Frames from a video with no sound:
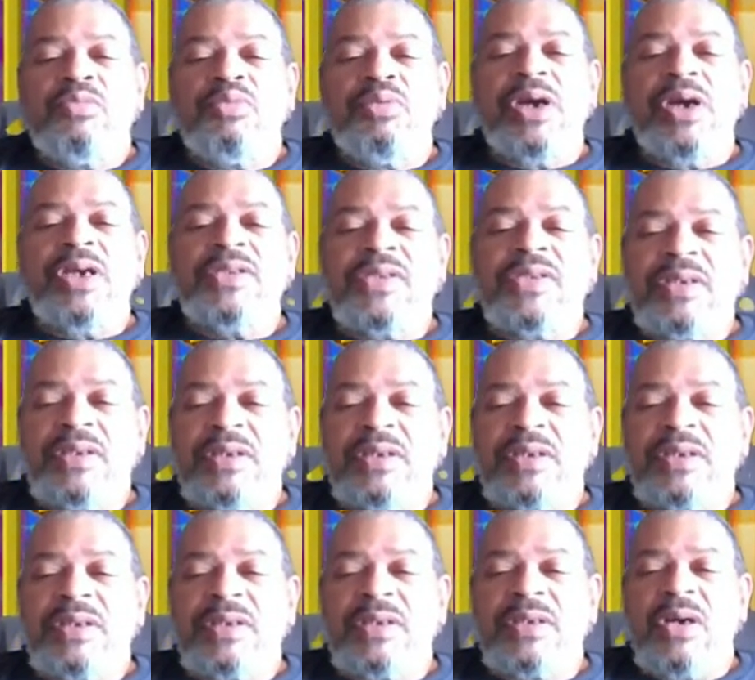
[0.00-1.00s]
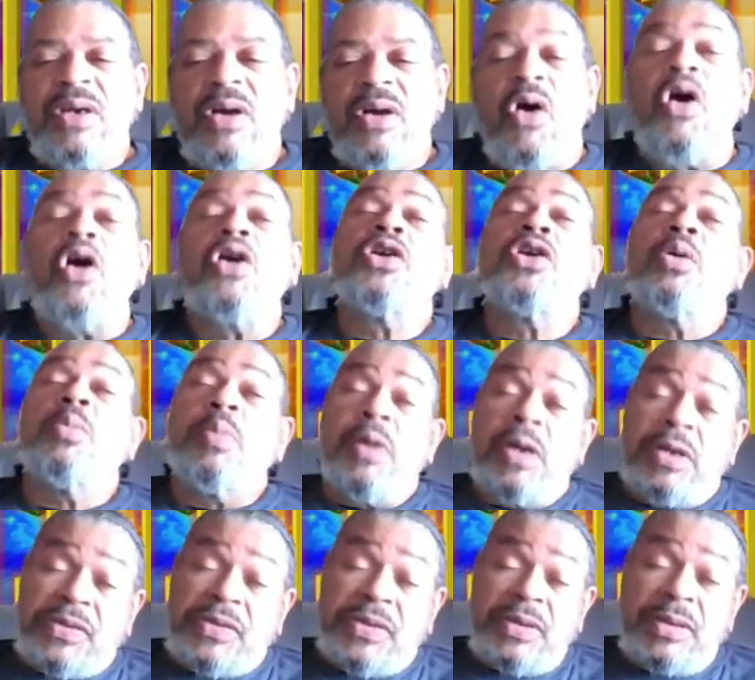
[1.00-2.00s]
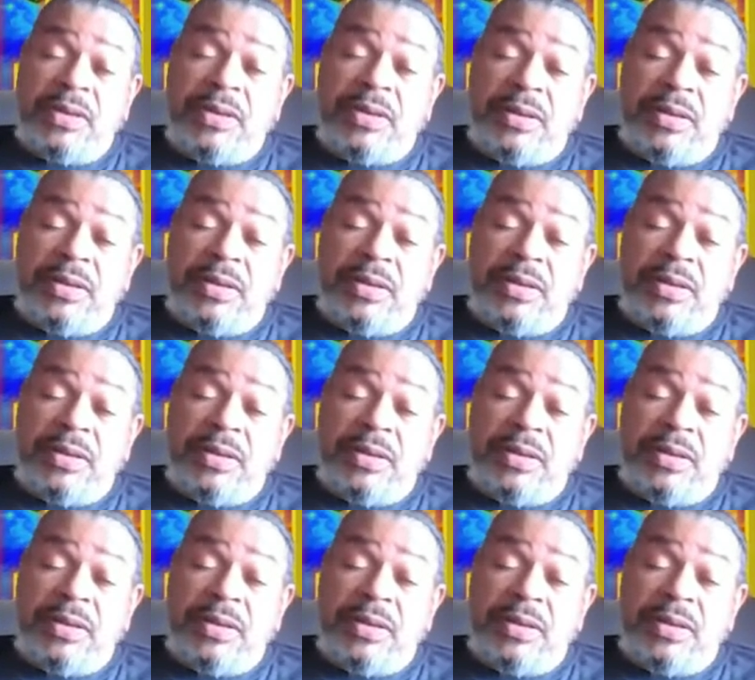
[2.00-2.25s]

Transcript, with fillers: present, or your present,